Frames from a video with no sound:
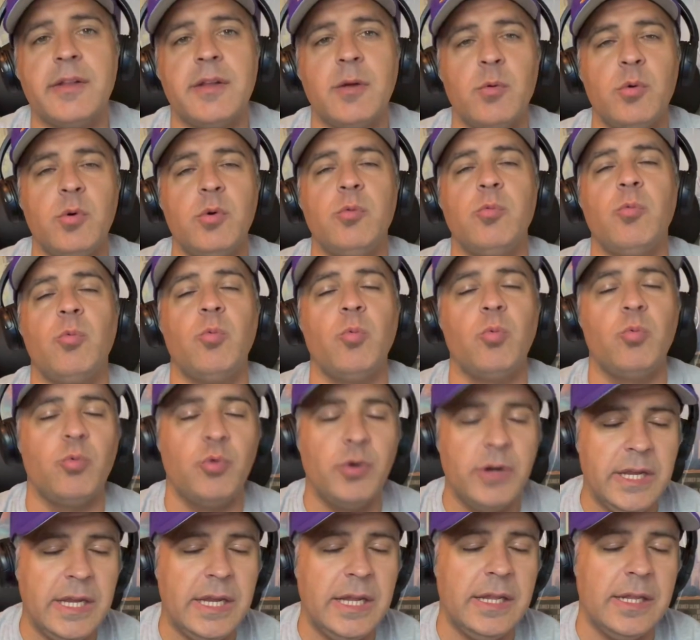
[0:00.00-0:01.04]
I will
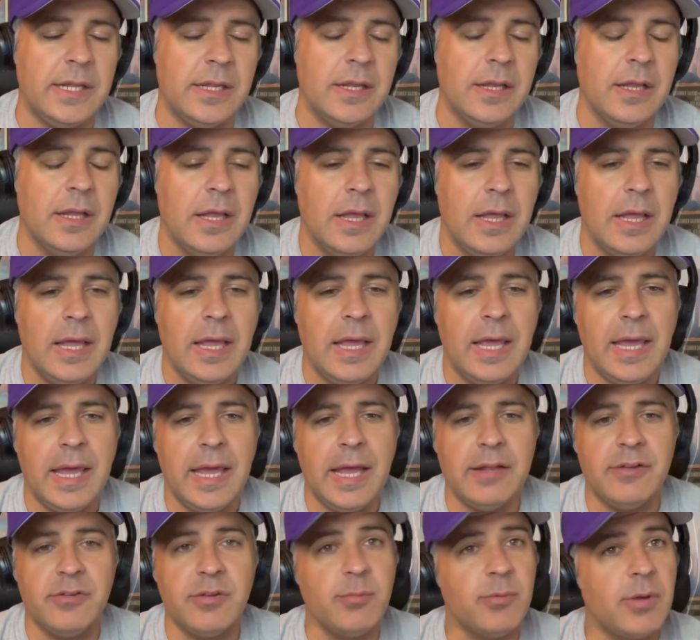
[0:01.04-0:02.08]
read
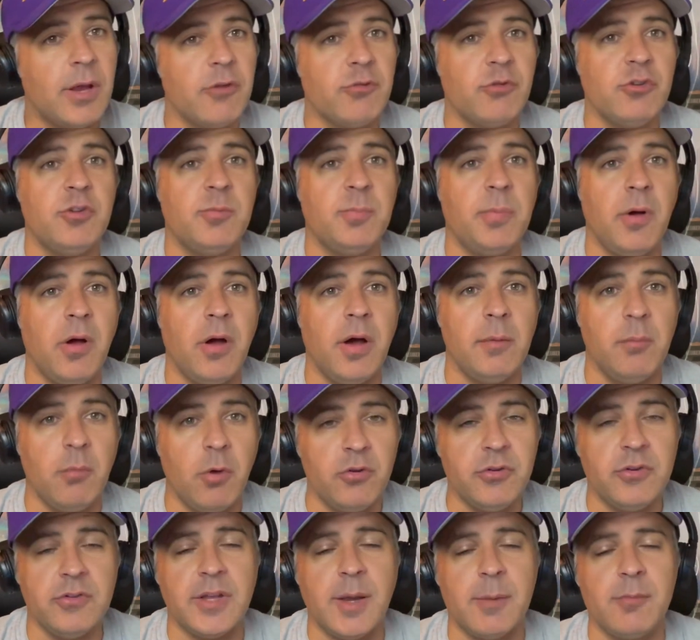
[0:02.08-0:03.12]
and sometimes respond,
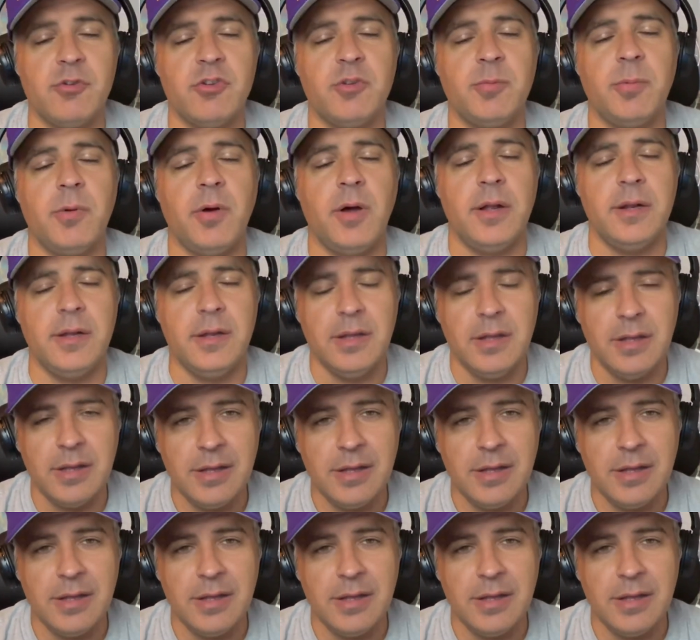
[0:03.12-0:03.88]
most of the time respond.